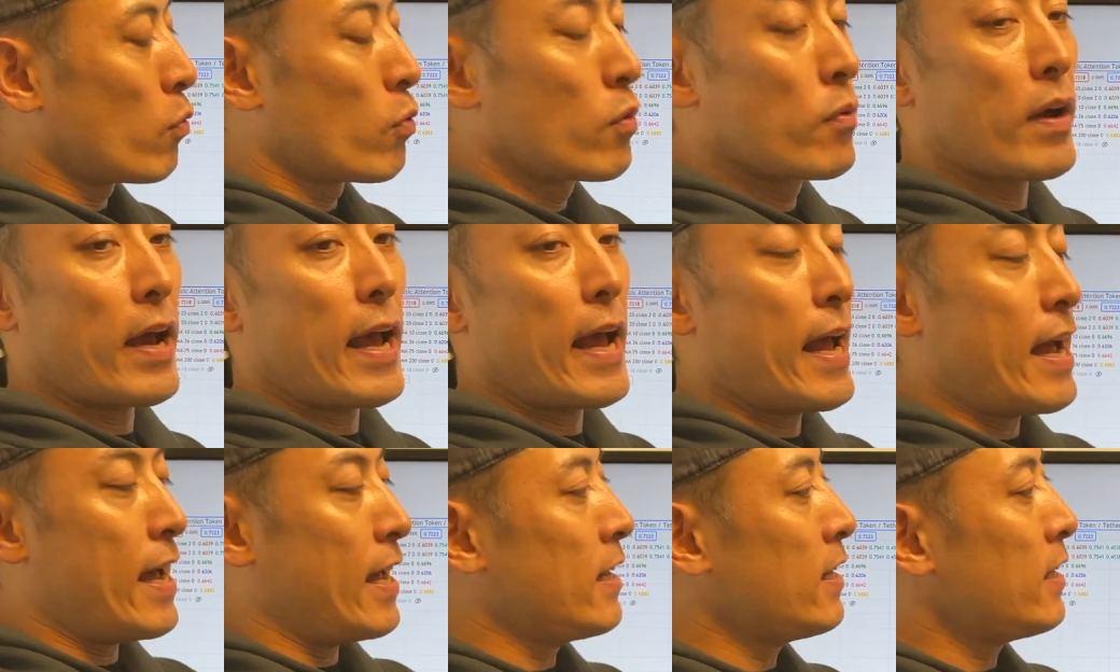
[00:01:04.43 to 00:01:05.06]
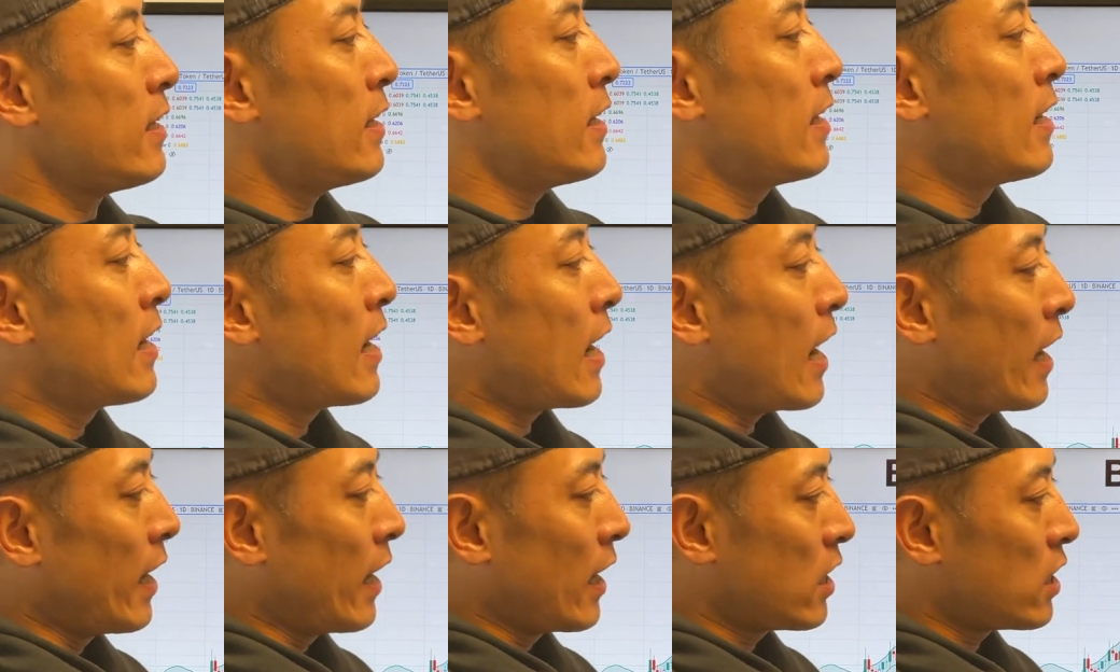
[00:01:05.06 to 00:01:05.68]
will end
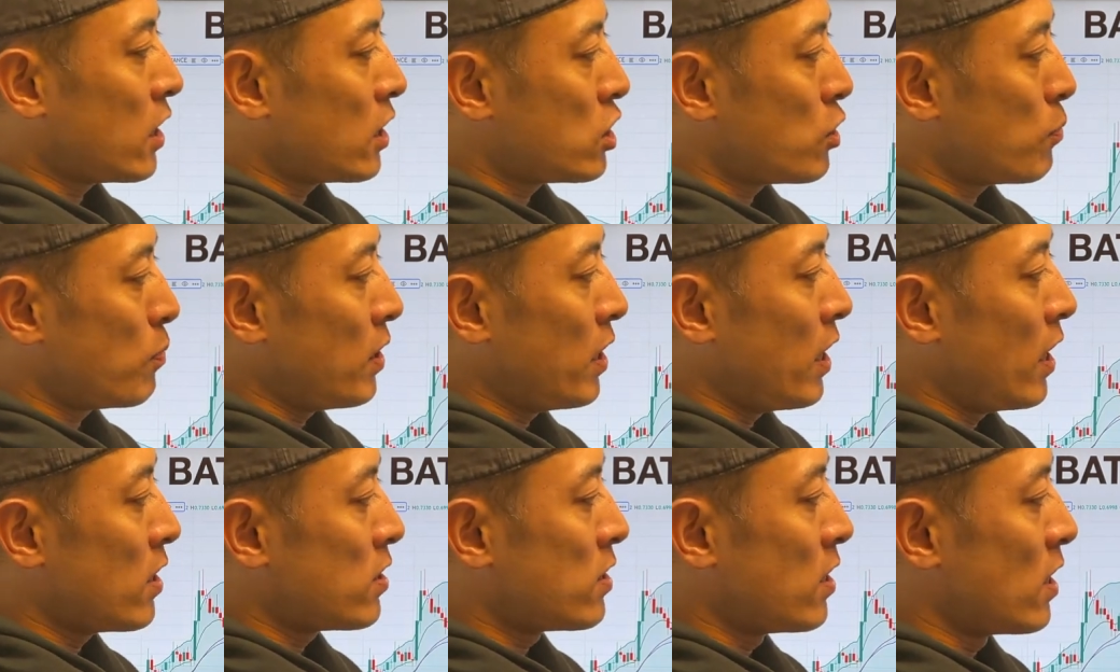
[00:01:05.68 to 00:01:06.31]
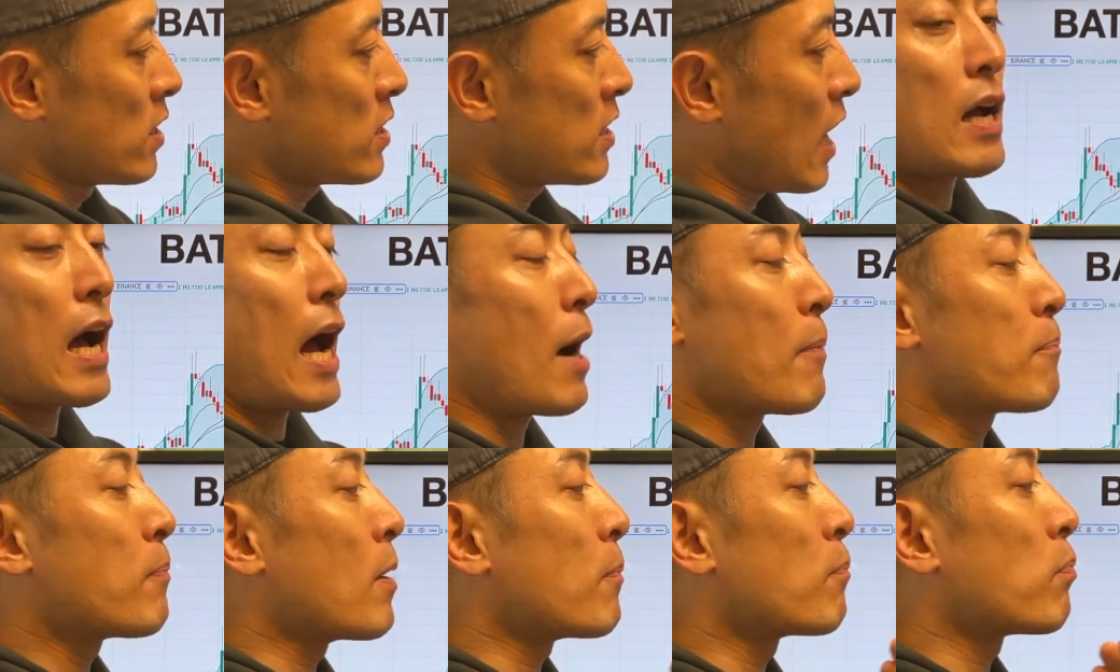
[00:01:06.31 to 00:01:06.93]
and experiences
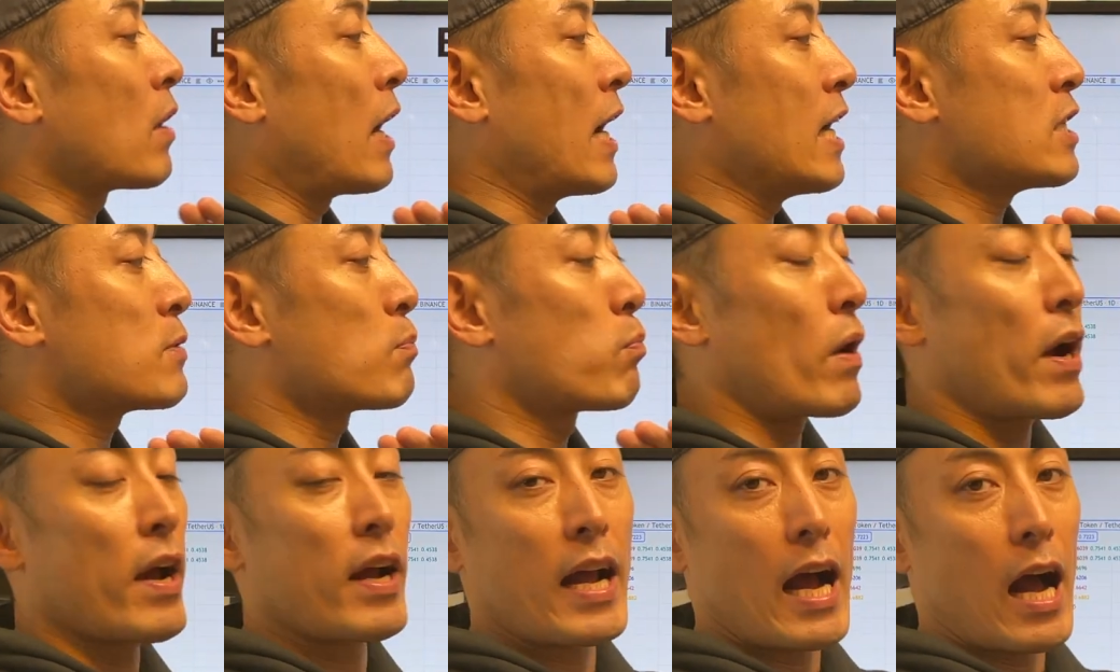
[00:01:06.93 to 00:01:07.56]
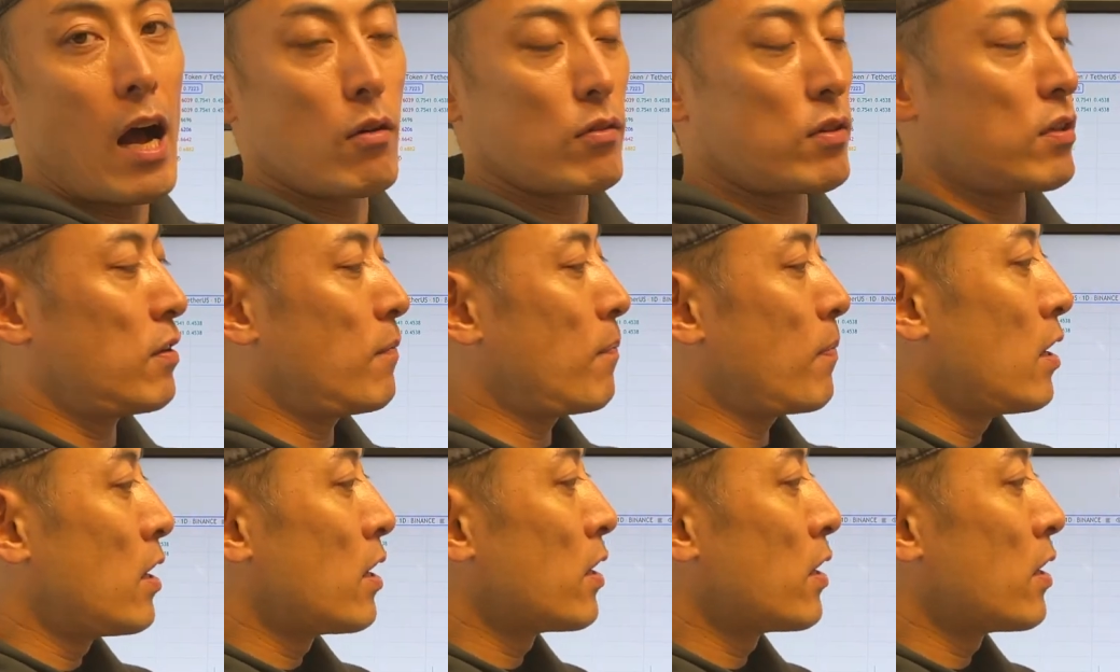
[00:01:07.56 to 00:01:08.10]
upper price breakout.